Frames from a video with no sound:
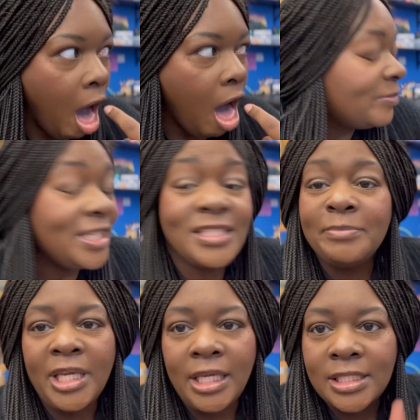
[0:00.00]
but it's
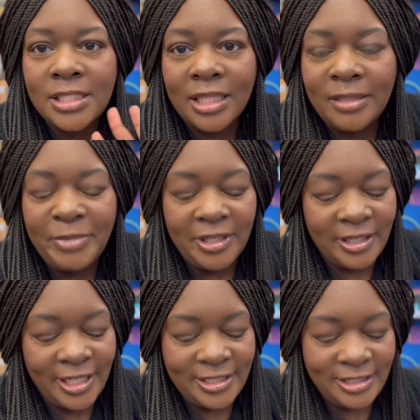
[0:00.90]
me, it's not the book.
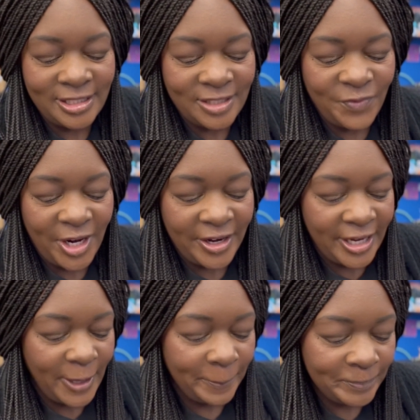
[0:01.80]
It's just
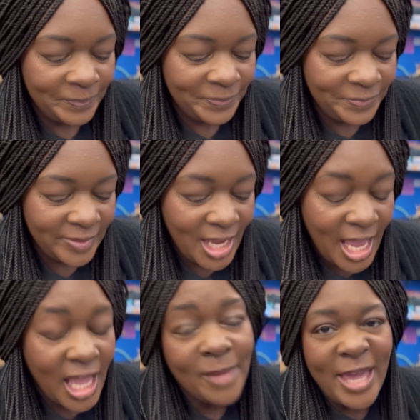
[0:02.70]
very,
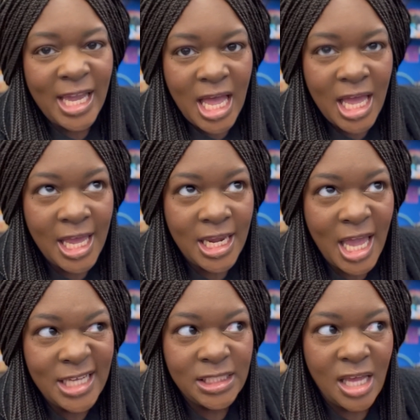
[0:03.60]
oh my God,
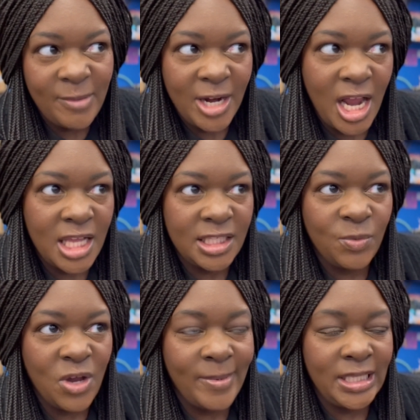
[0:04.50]
I saw him across the
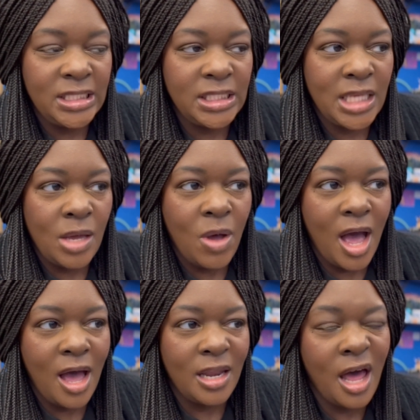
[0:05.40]
room and he's so
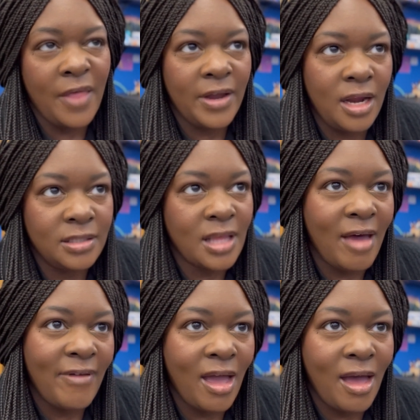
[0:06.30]
hot. All the girls
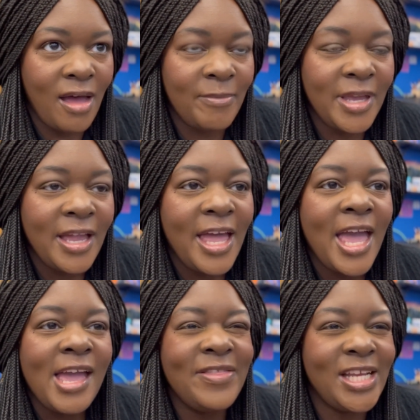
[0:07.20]
love him.
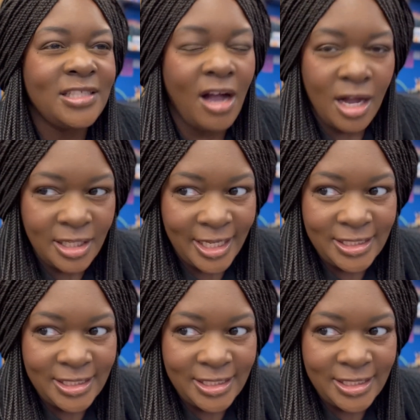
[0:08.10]
And they talk like